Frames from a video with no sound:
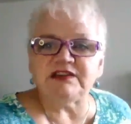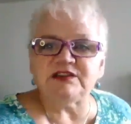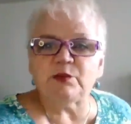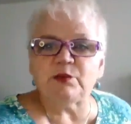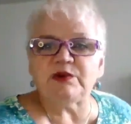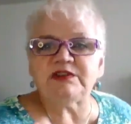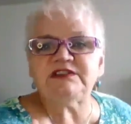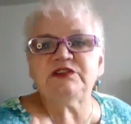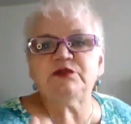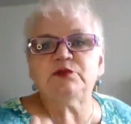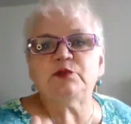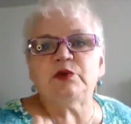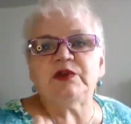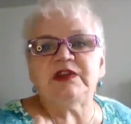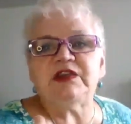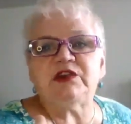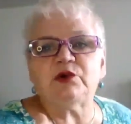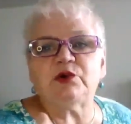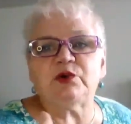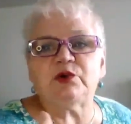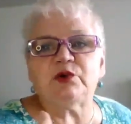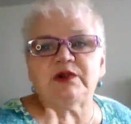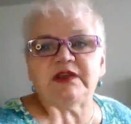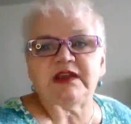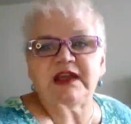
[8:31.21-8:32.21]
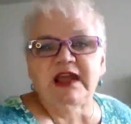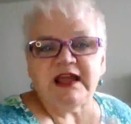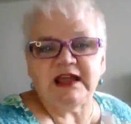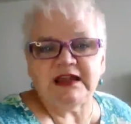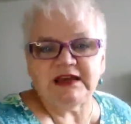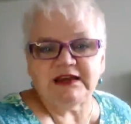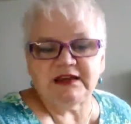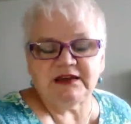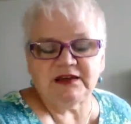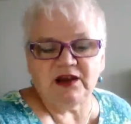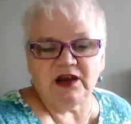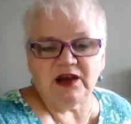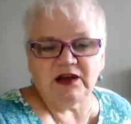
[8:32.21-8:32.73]
What did we create
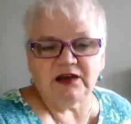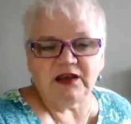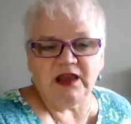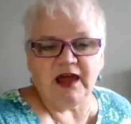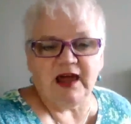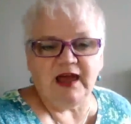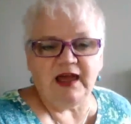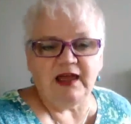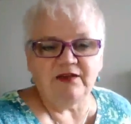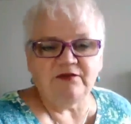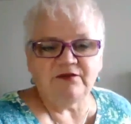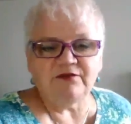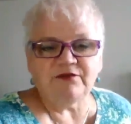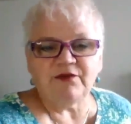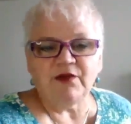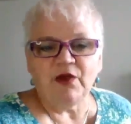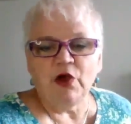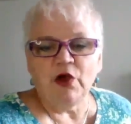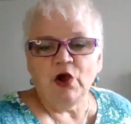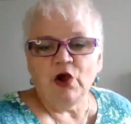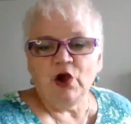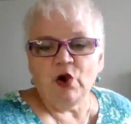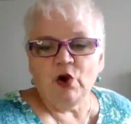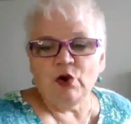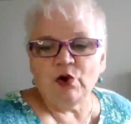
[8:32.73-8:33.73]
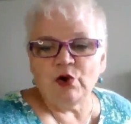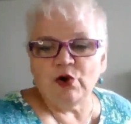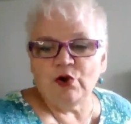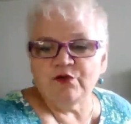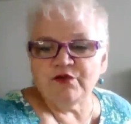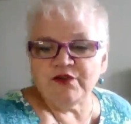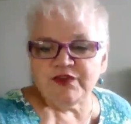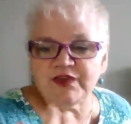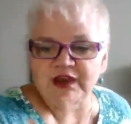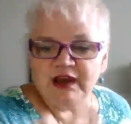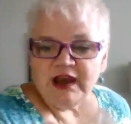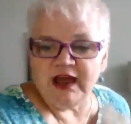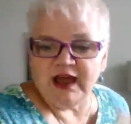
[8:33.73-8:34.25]
in our life or over the
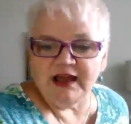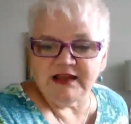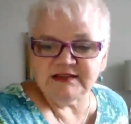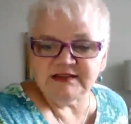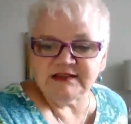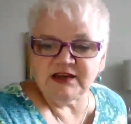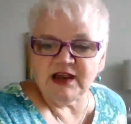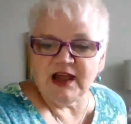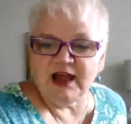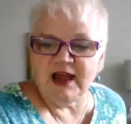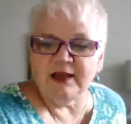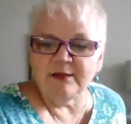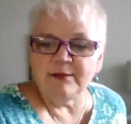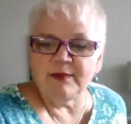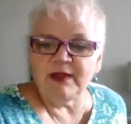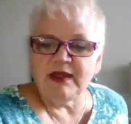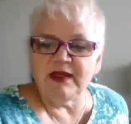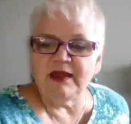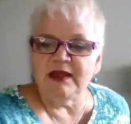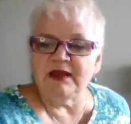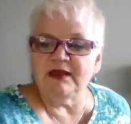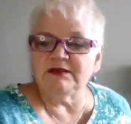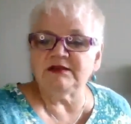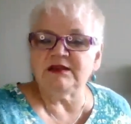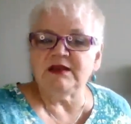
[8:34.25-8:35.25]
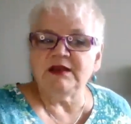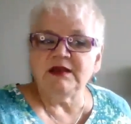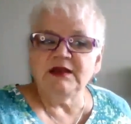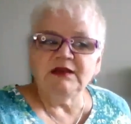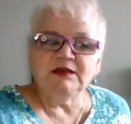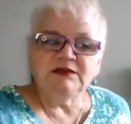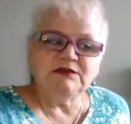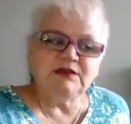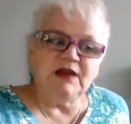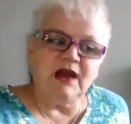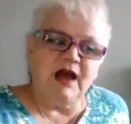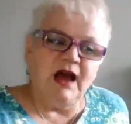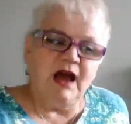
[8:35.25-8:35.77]
last time? And
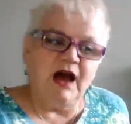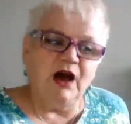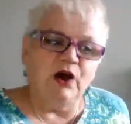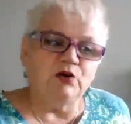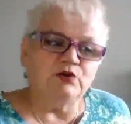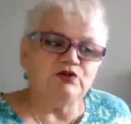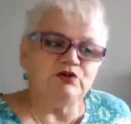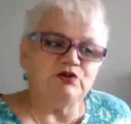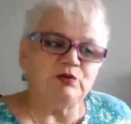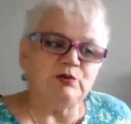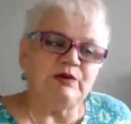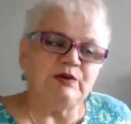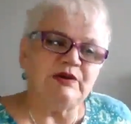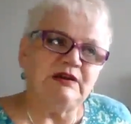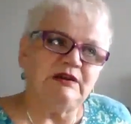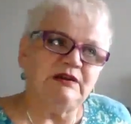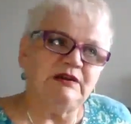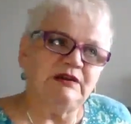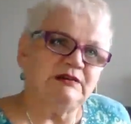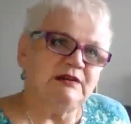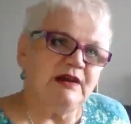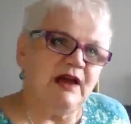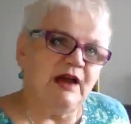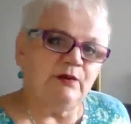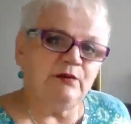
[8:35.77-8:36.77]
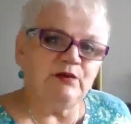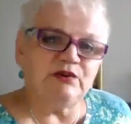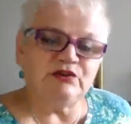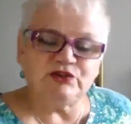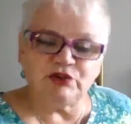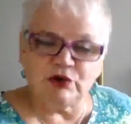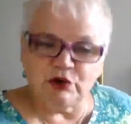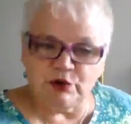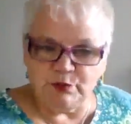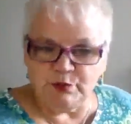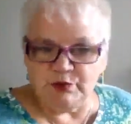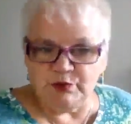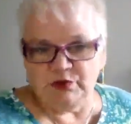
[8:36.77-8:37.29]
how do we now
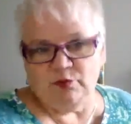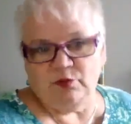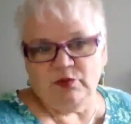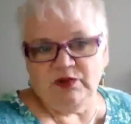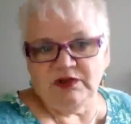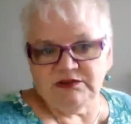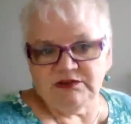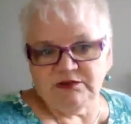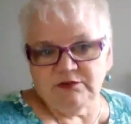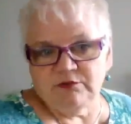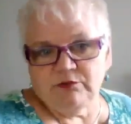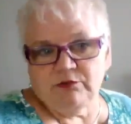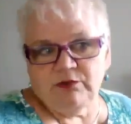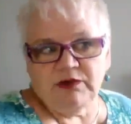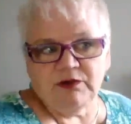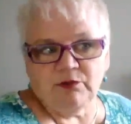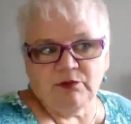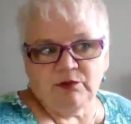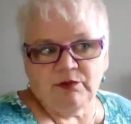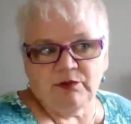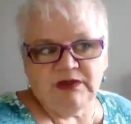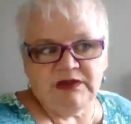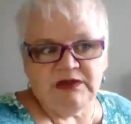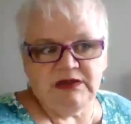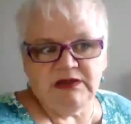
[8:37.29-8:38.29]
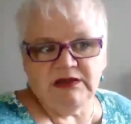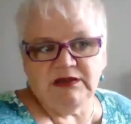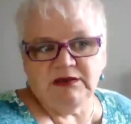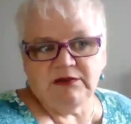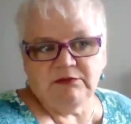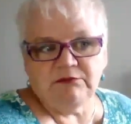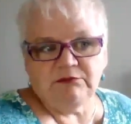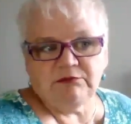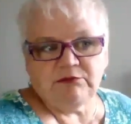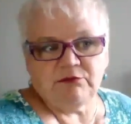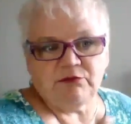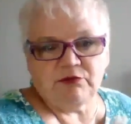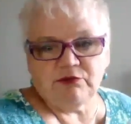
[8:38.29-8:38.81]
interpret what, what we
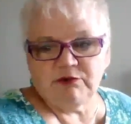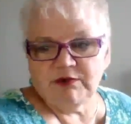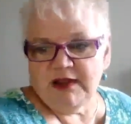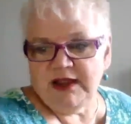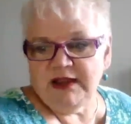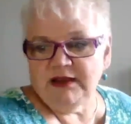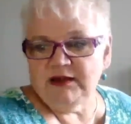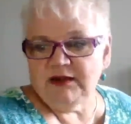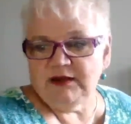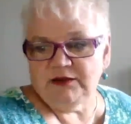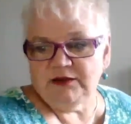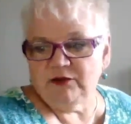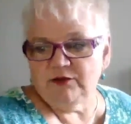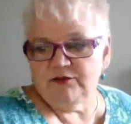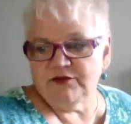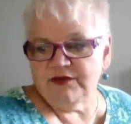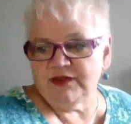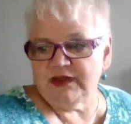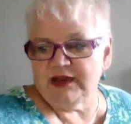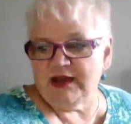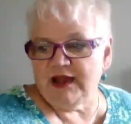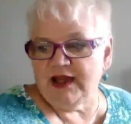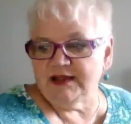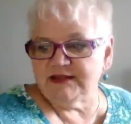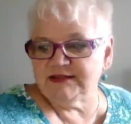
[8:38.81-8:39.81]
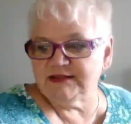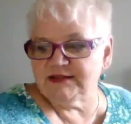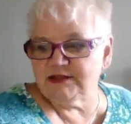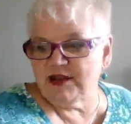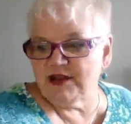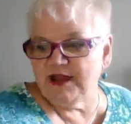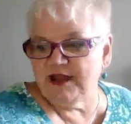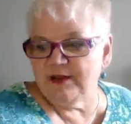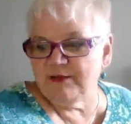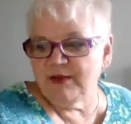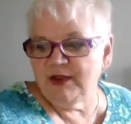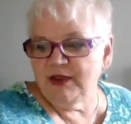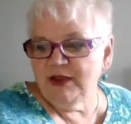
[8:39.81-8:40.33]
created over the last
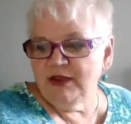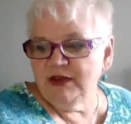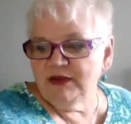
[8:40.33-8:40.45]
time?